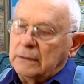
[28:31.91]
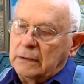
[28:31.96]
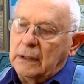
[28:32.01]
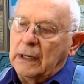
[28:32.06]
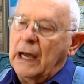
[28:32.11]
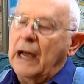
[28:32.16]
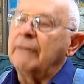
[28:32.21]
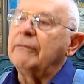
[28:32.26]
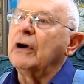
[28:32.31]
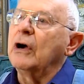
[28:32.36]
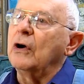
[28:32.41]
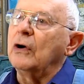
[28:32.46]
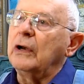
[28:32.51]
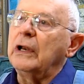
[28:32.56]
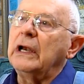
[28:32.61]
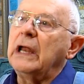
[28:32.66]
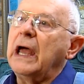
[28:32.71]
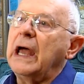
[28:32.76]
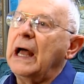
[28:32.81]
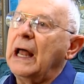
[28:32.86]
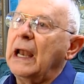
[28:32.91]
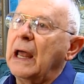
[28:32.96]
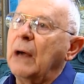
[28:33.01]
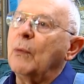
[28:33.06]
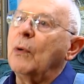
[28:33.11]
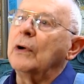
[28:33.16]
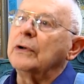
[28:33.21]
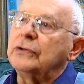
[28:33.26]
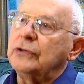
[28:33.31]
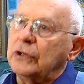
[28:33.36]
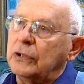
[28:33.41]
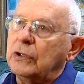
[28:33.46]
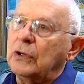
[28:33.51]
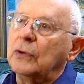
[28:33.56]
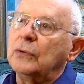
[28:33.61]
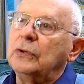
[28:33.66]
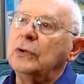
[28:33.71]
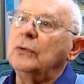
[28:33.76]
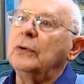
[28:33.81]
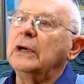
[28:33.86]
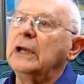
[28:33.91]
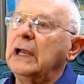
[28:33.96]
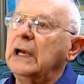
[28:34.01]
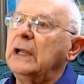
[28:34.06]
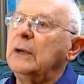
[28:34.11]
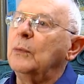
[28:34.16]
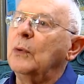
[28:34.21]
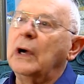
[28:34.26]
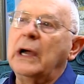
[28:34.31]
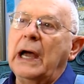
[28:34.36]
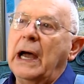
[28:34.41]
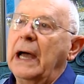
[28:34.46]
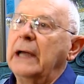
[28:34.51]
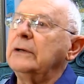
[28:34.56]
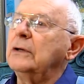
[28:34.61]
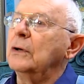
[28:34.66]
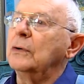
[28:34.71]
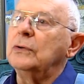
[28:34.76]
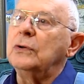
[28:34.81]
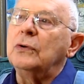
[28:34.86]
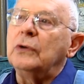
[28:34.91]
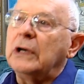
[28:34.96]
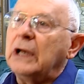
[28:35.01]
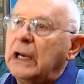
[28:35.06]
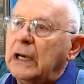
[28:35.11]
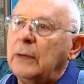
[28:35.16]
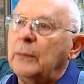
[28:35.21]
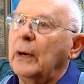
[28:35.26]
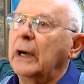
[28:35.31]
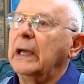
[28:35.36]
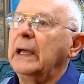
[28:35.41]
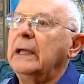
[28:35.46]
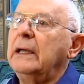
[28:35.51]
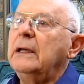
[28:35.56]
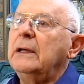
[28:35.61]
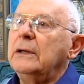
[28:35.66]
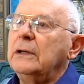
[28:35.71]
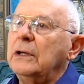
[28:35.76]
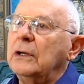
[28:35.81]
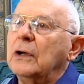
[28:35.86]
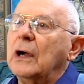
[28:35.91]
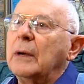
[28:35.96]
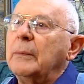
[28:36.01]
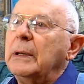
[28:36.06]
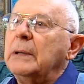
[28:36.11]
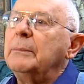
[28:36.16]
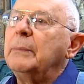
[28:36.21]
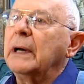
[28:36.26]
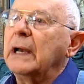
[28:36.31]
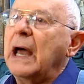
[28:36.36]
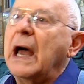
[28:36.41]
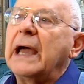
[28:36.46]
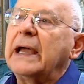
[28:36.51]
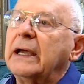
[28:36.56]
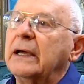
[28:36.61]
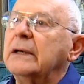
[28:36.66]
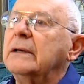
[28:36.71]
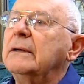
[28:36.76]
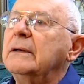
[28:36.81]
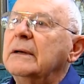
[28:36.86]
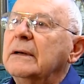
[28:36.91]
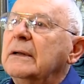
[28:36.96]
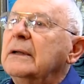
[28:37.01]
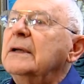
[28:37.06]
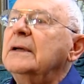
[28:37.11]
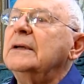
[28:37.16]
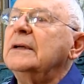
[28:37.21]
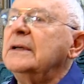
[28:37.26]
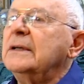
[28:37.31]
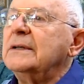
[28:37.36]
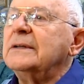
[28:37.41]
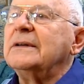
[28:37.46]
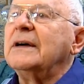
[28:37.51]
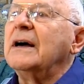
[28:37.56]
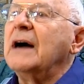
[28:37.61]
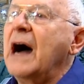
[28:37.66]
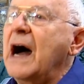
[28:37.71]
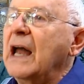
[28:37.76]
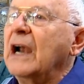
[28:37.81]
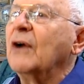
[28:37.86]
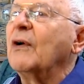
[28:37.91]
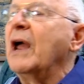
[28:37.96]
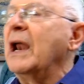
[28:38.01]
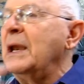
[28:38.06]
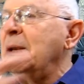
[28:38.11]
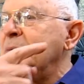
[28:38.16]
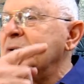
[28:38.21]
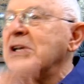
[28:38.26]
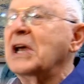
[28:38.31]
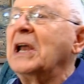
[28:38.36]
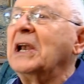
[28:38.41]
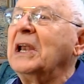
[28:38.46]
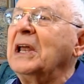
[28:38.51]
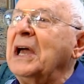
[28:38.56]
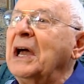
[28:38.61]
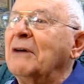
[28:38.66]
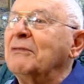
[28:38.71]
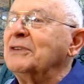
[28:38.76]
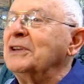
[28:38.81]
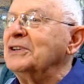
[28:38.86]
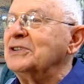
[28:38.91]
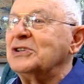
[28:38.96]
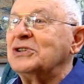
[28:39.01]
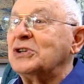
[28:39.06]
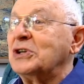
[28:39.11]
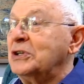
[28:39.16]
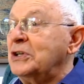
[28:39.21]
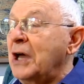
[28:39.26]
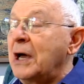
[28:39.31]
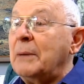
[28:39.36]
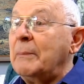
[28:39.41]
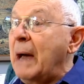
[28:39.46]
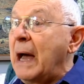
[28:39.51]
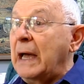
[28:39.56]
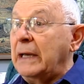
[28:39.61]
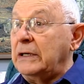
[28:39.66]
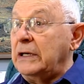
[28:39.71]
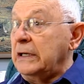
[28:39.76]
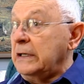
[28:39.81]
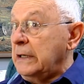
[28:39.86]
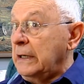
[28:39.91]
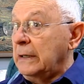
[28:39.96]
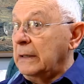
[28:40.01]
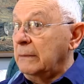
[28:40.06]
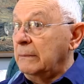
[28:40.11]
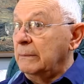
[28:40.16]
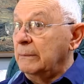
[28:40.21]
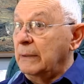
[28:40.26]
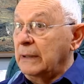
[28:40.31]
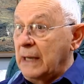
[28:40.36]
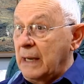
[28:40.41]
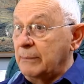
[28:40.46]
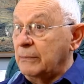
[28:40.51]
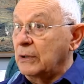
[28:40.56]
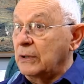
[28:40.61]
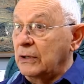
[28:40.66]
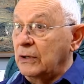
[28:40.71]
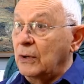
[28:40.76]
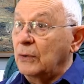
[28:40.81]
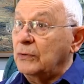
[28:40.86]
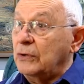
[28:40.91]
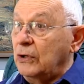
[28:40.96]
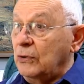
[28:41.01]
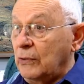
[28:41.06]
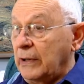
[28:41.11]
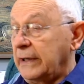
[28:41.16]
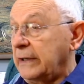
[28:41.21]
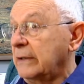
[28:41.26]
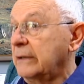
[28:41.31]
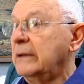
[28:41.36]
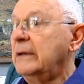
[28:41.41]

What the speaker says: "I've heard it, Al, I want you to go do it anyway," I'd go do it anyway. You know what I mean? But I could holler at him as I left, "This is a dumb idea, but I'm going to go do it."